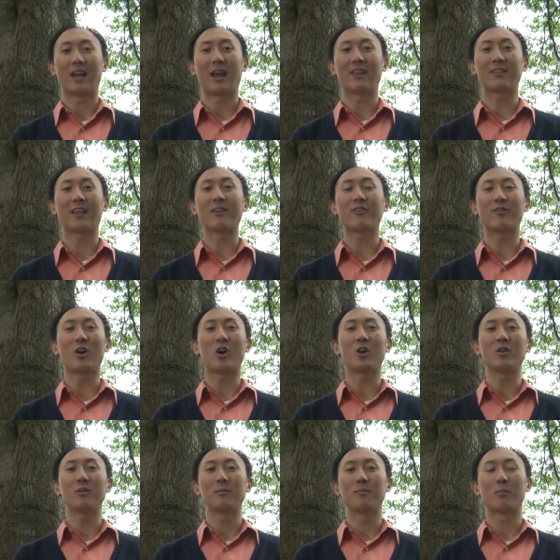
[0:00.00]
and they
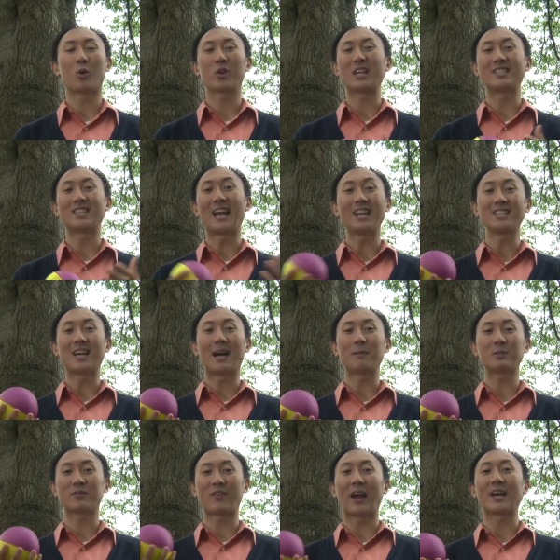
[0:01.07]
fall more than 10
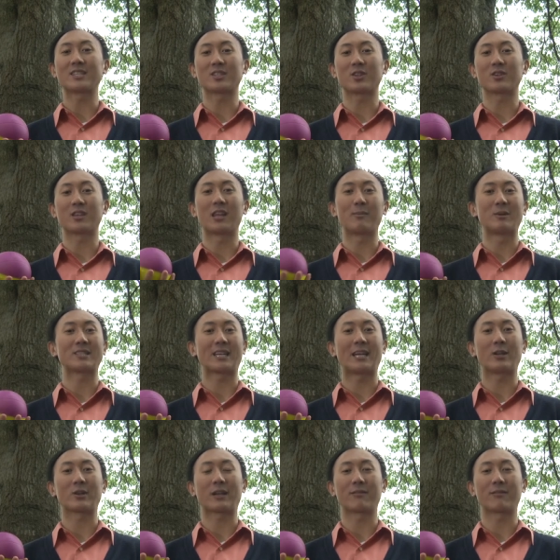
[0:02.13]
times faster than the mosquito